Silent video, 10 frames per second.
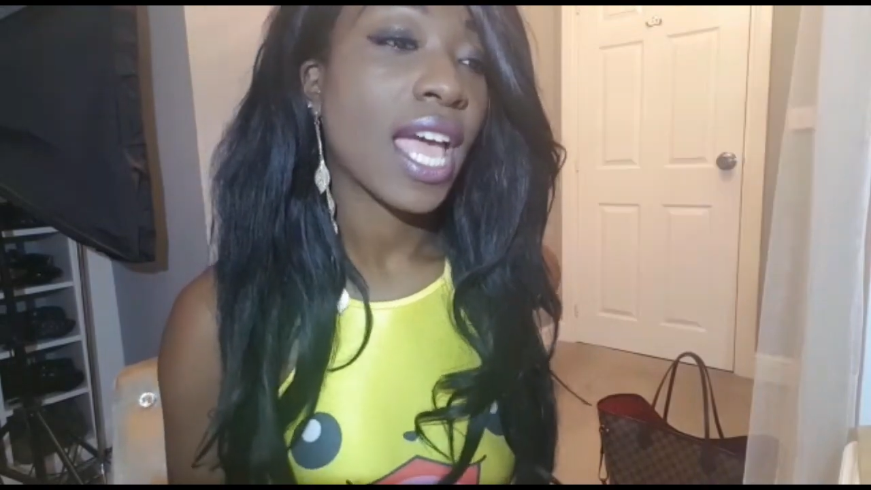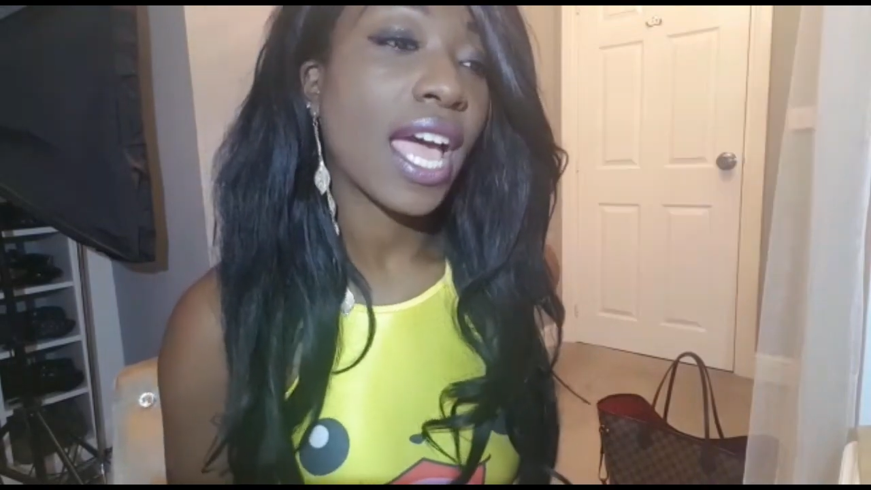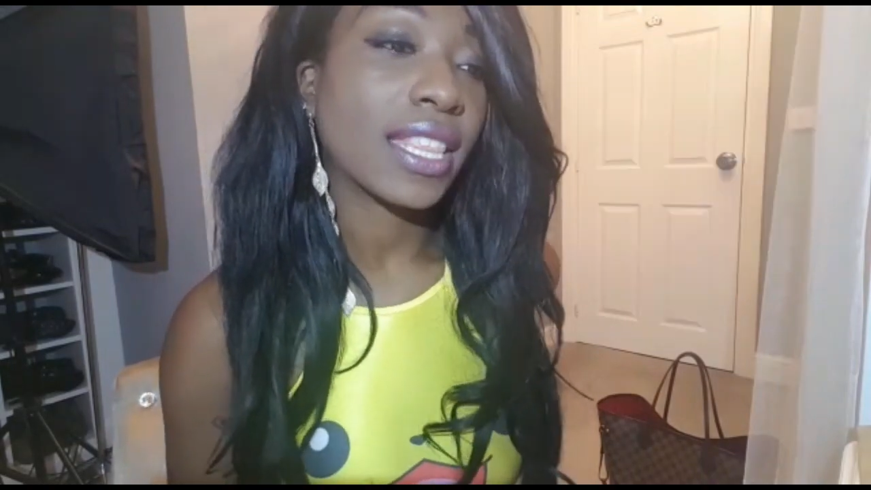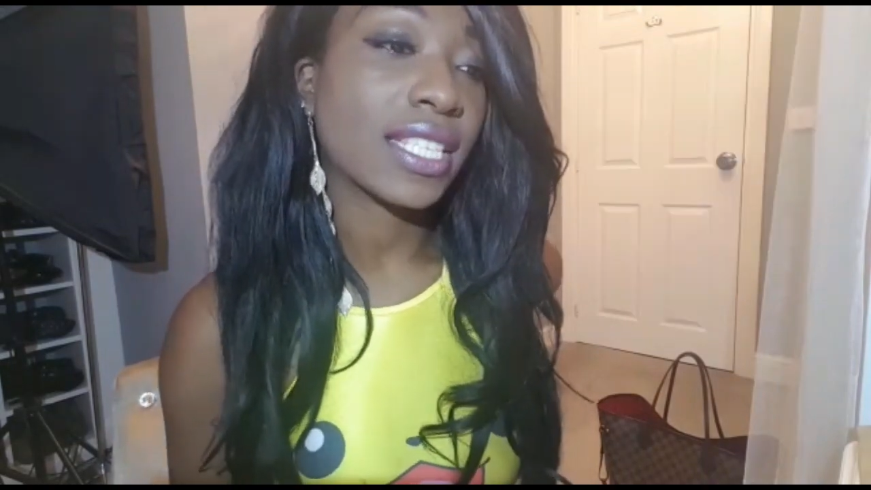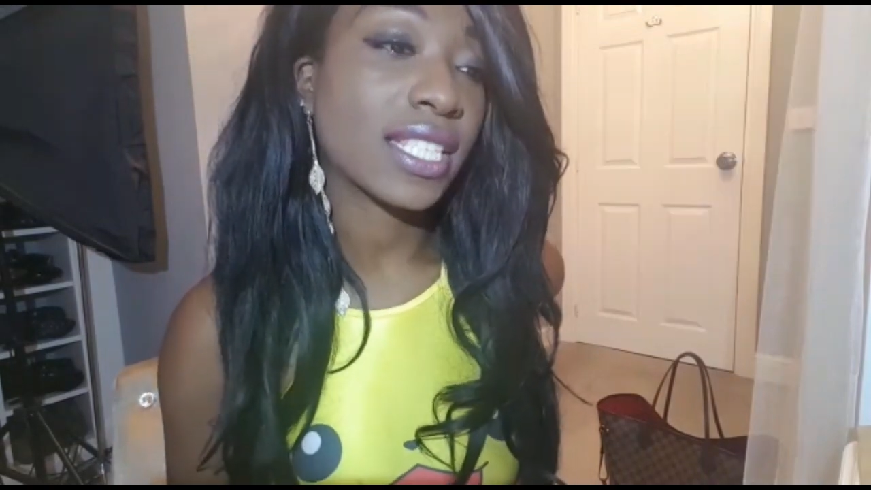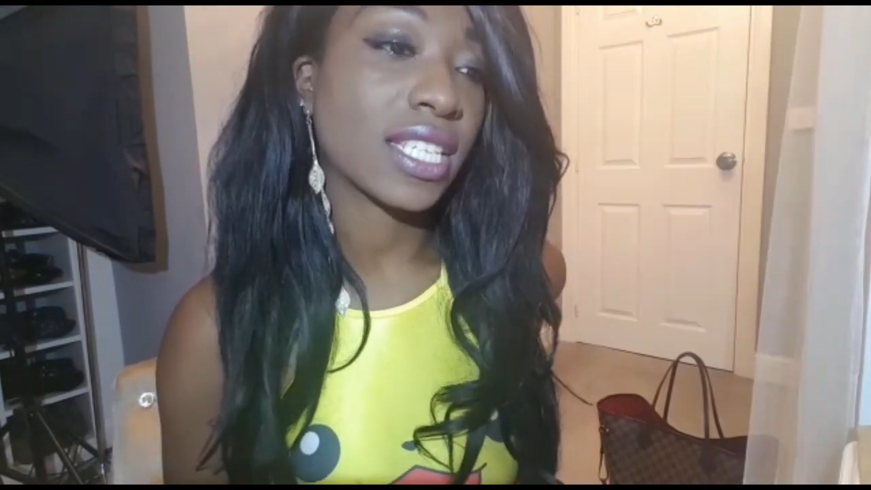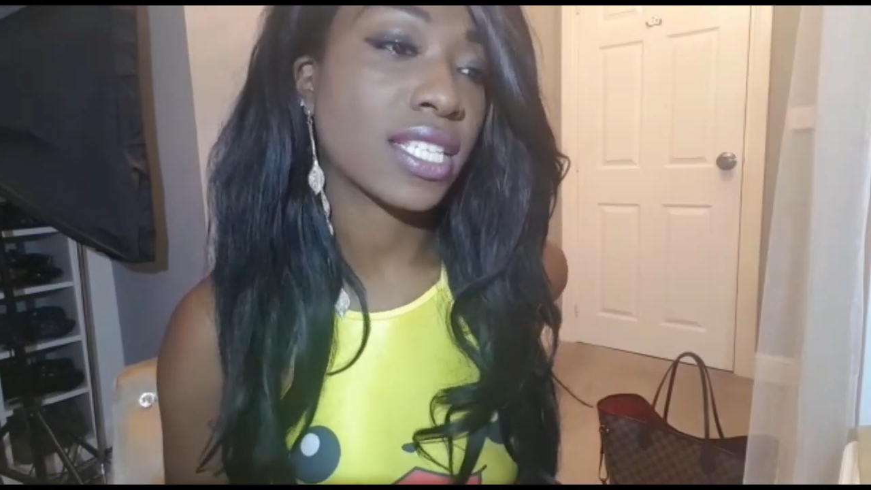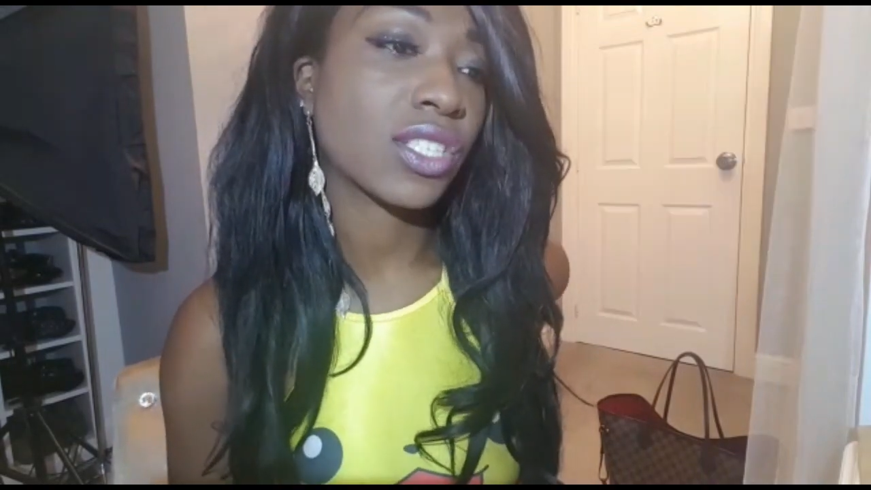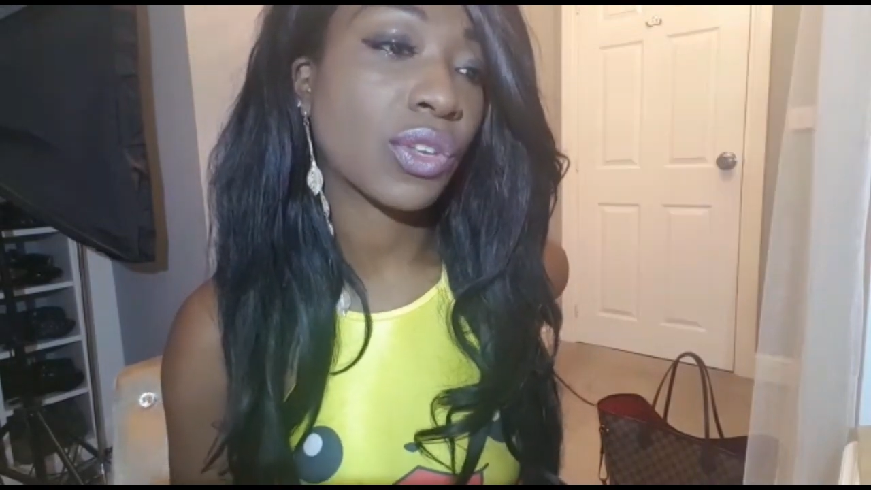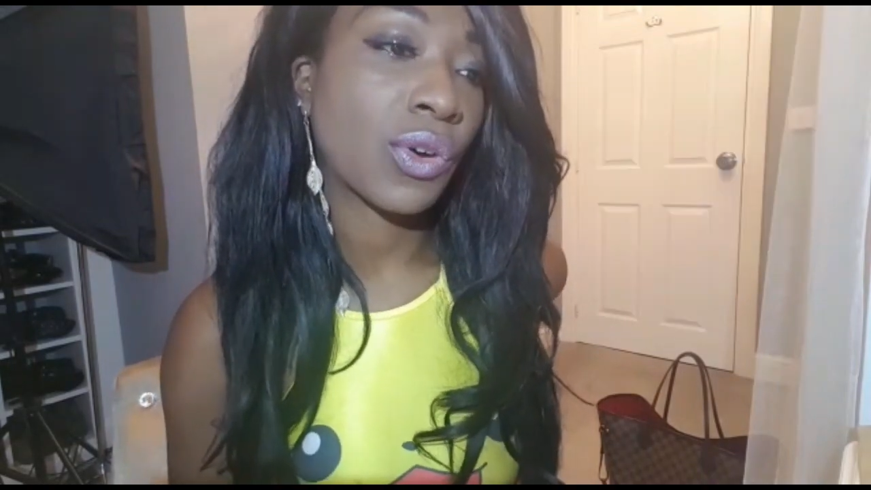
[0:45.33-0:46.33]
and this
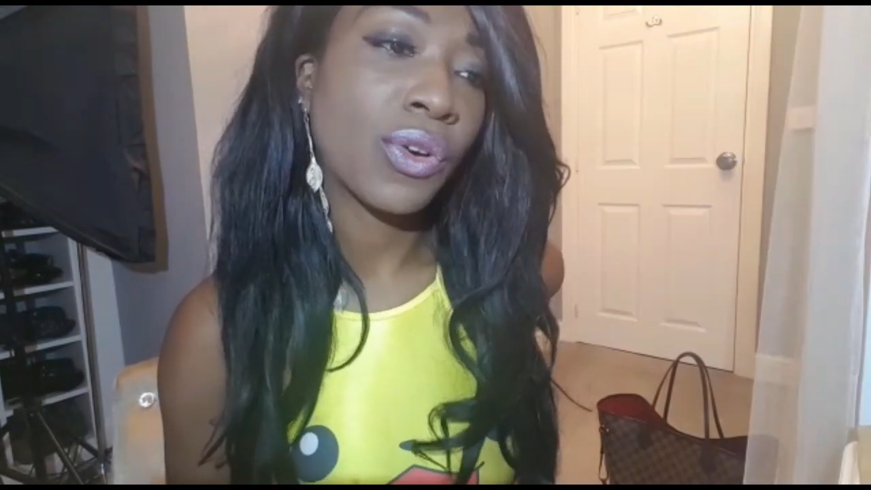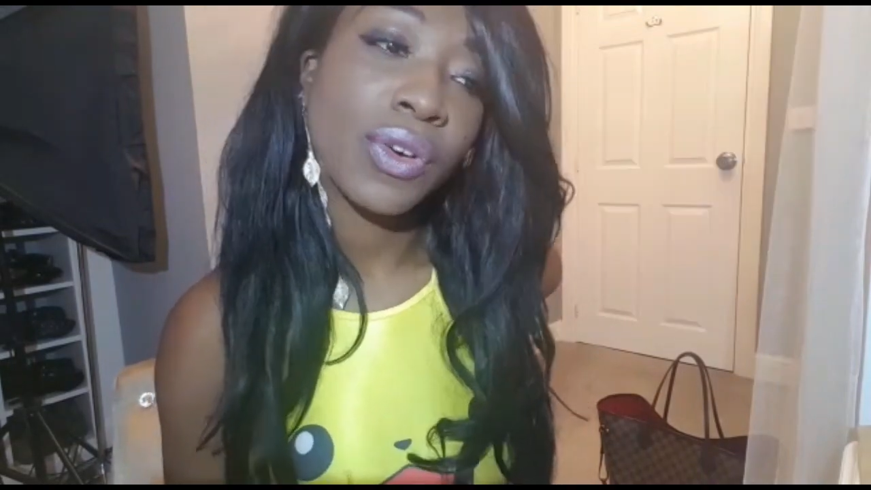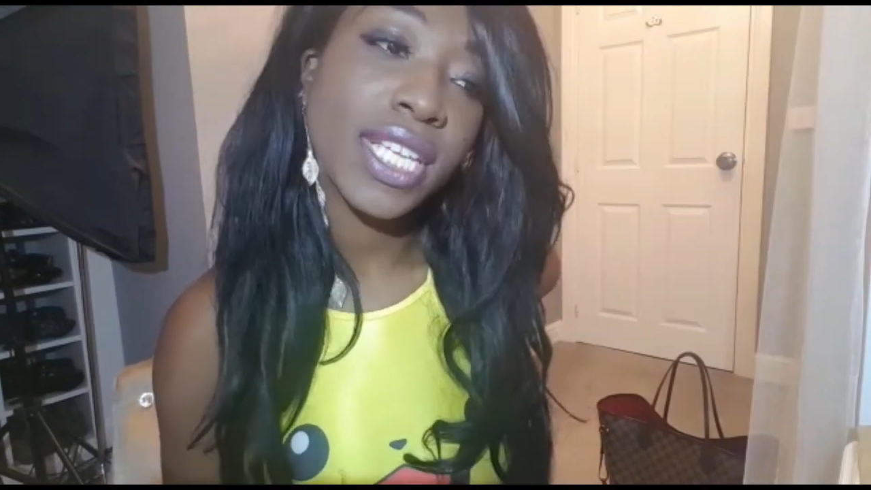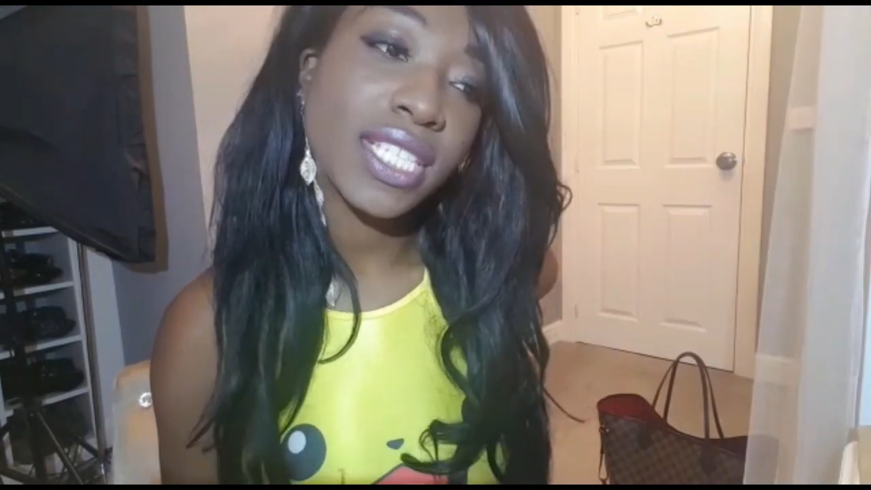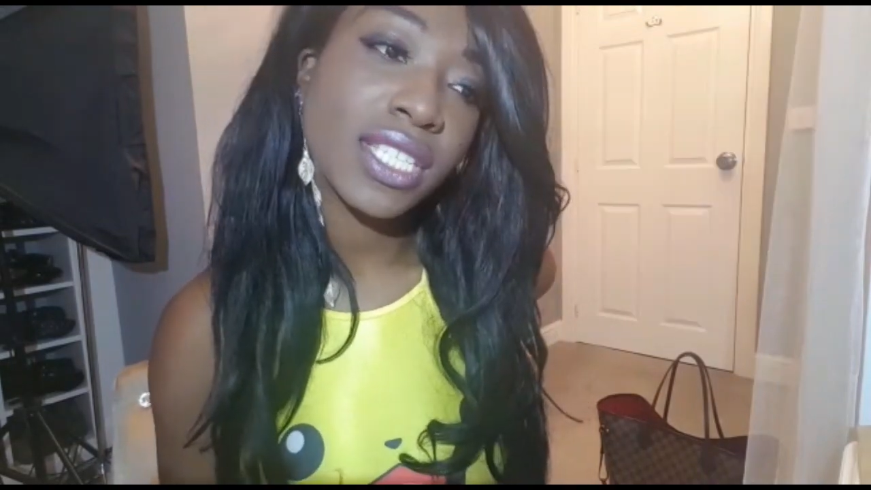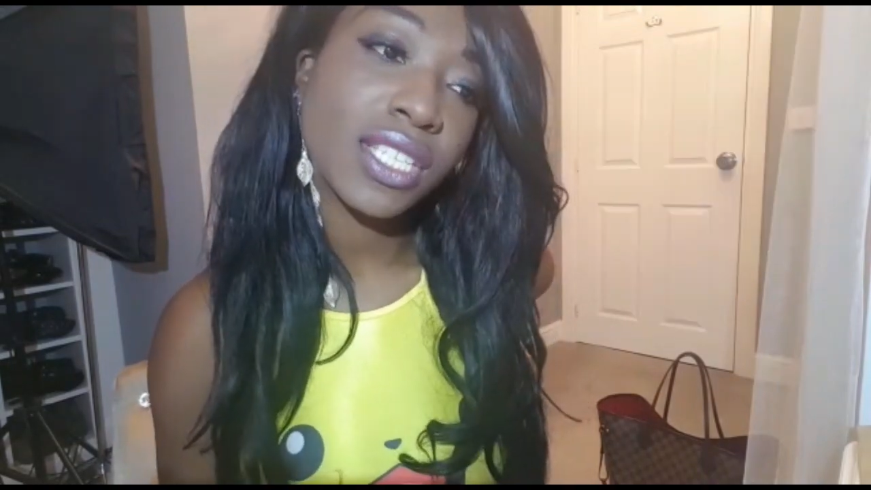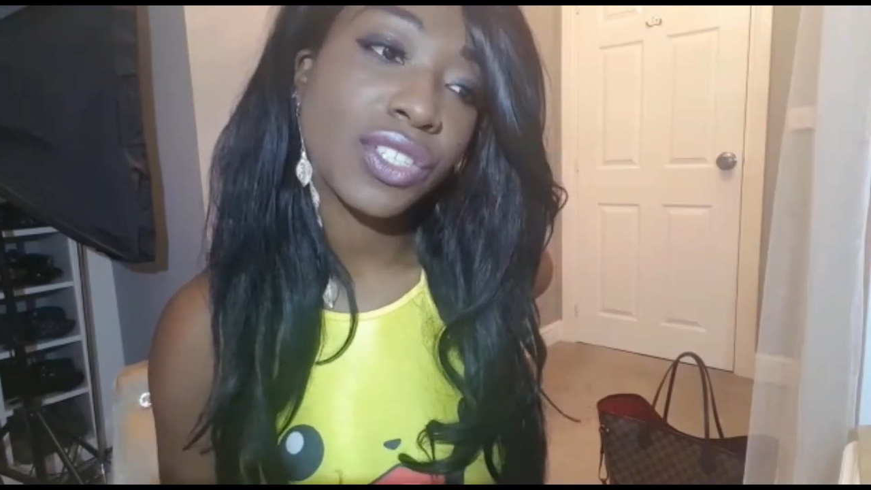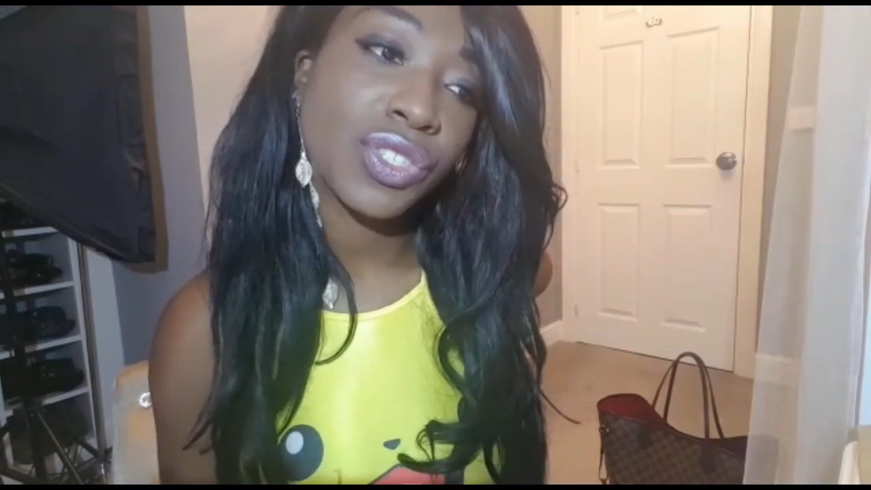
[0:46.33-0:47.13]
is Koit